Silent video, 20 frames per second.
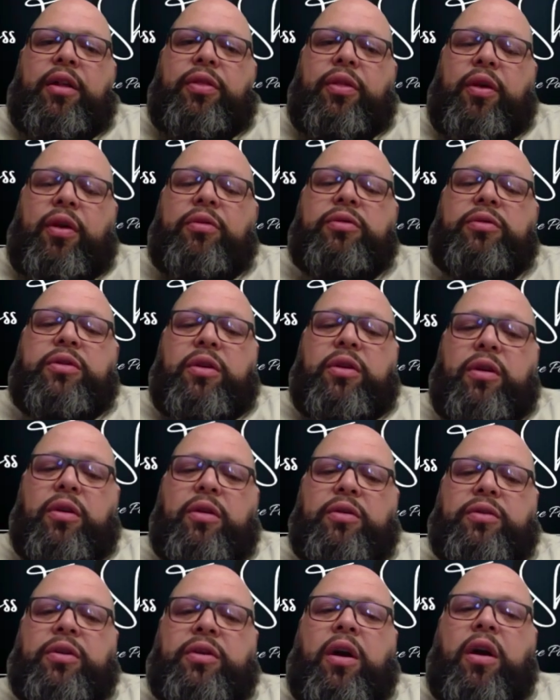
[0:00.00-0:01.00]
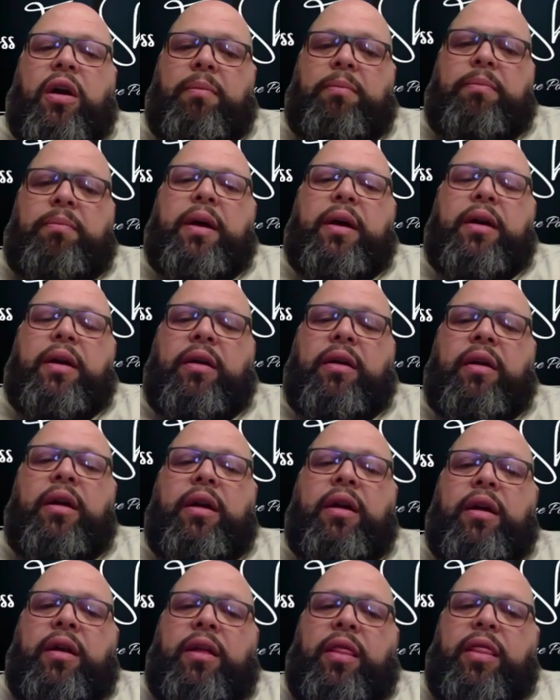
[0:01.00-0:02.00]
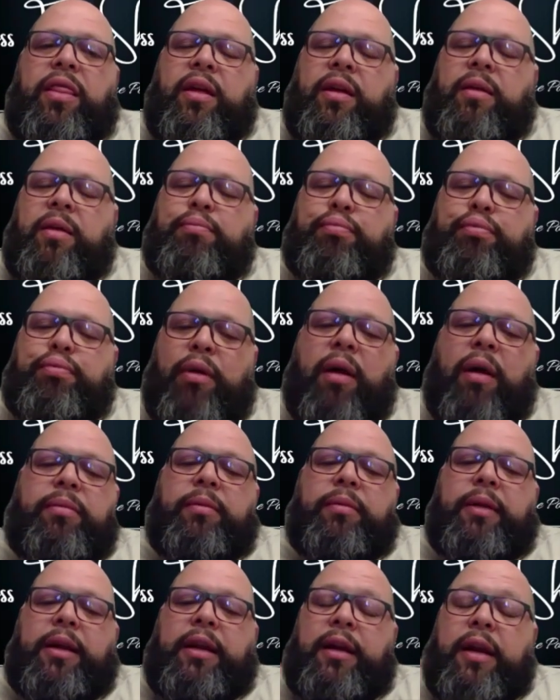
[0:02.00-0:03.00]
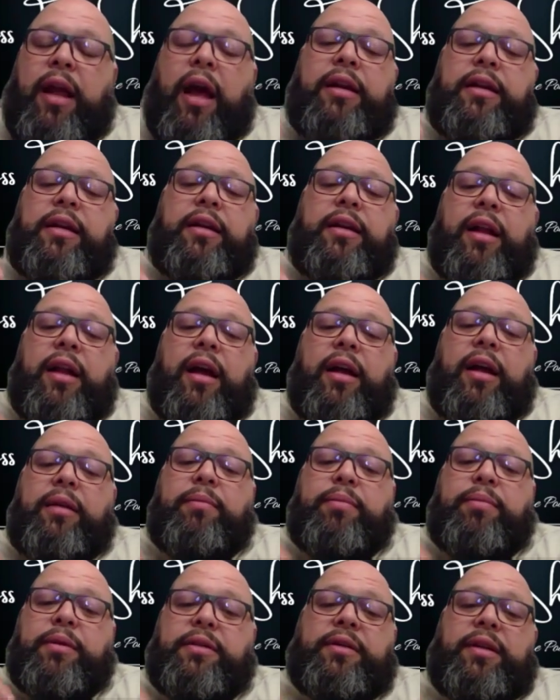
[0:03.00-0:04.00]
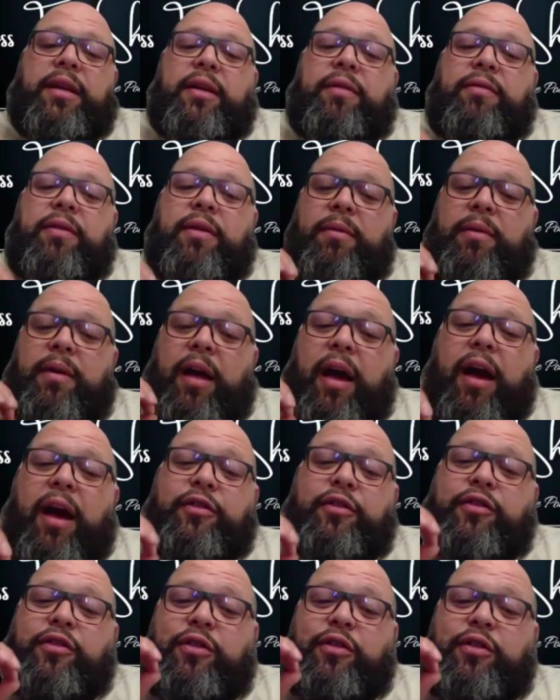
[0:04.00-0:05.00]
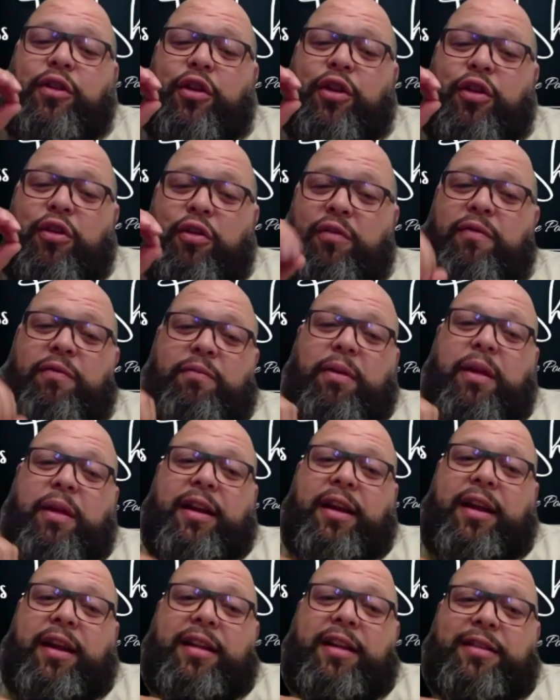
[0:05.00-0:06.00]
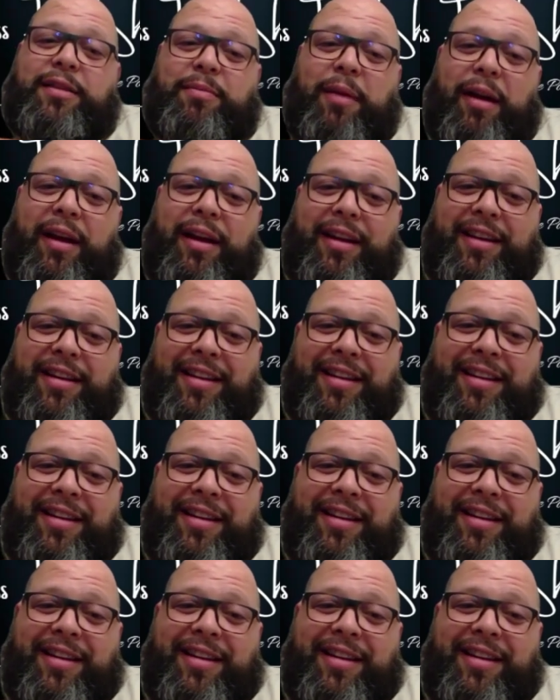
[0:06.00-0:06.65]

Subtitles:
Those girls are better than probably 99% of the guys you've played against, Mike.